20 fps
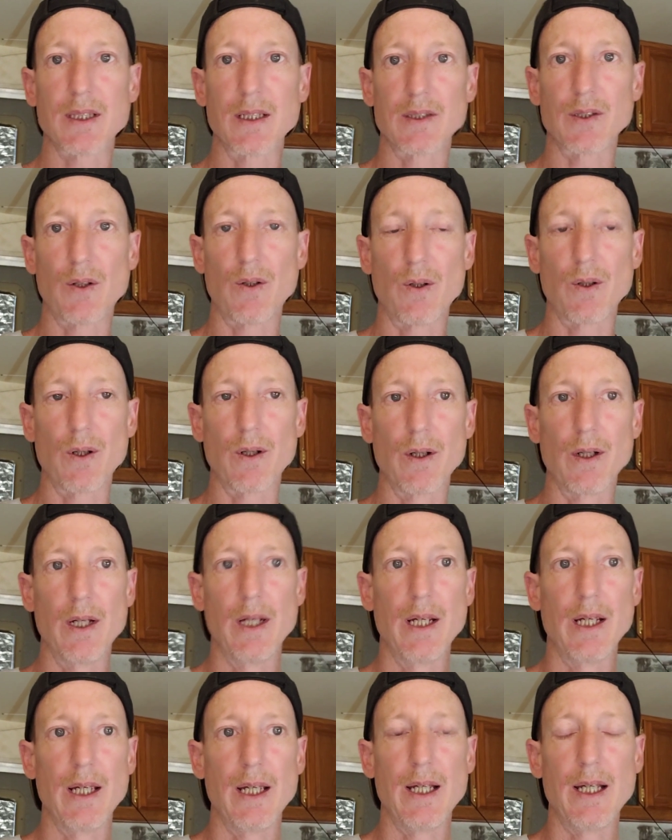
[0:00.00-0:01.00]
guitar.
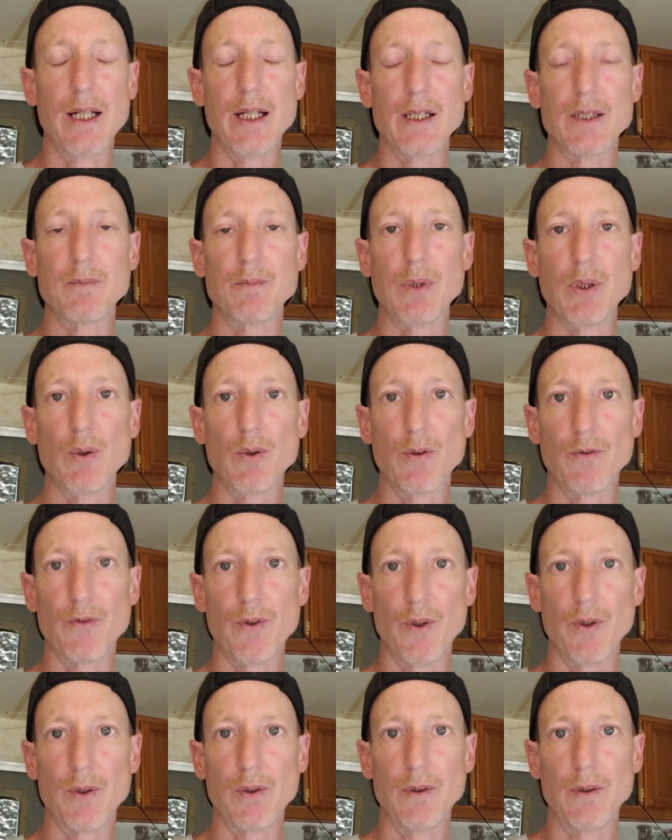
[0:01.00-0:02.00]
It is
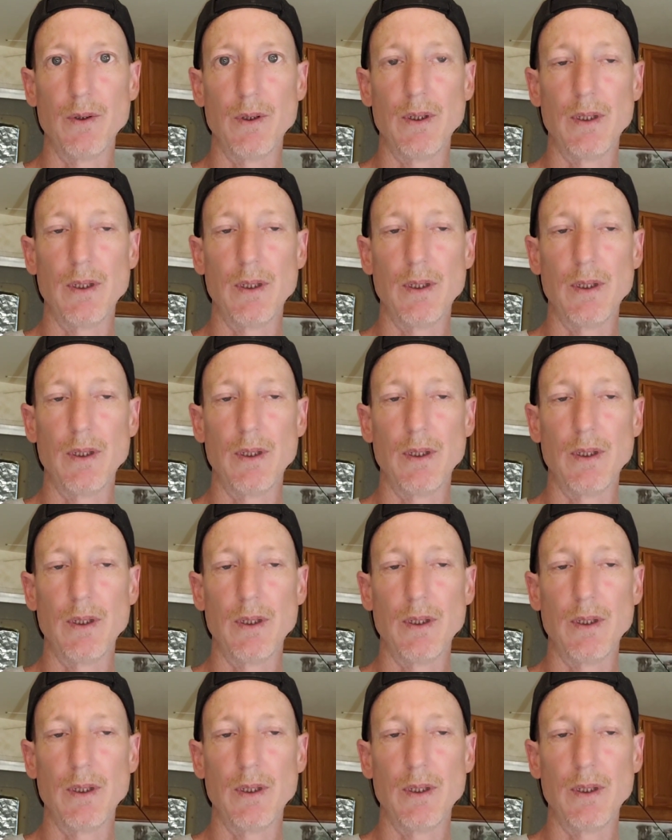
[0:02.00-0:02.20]
beautiful.